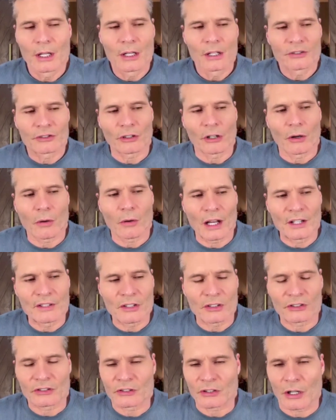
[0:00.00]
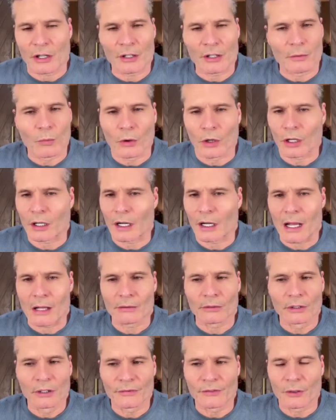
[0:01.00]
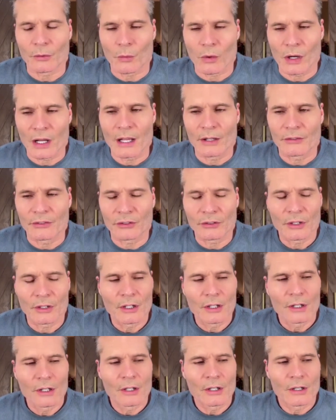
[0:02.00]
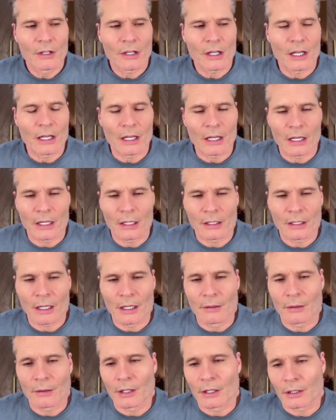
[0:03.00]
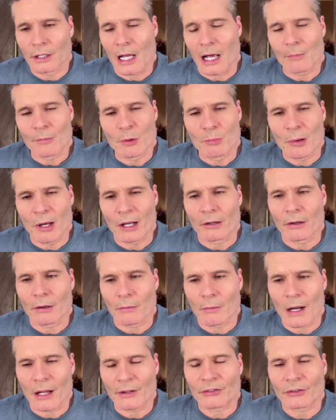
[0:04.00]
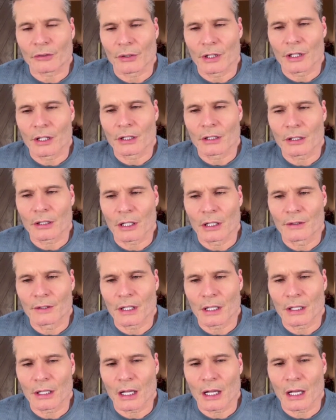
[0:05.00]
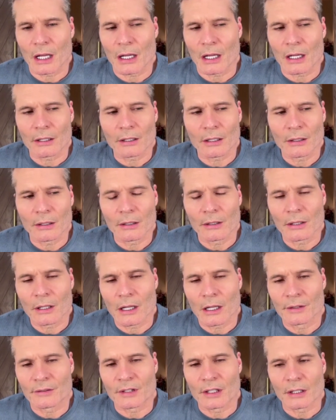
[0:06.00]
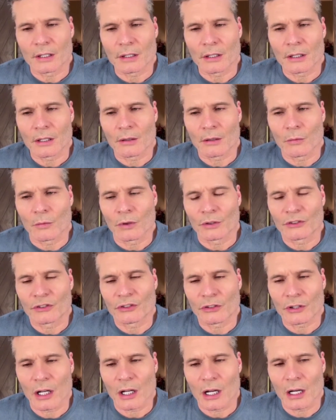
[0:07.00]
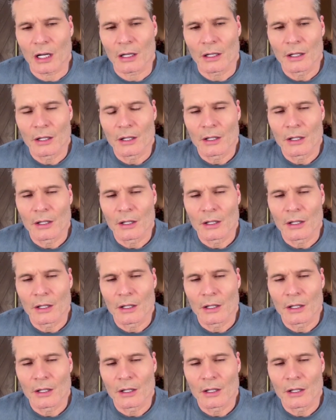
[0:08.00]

So I just started working out and lifting weights, and it got me better at wrestling. And then I think once I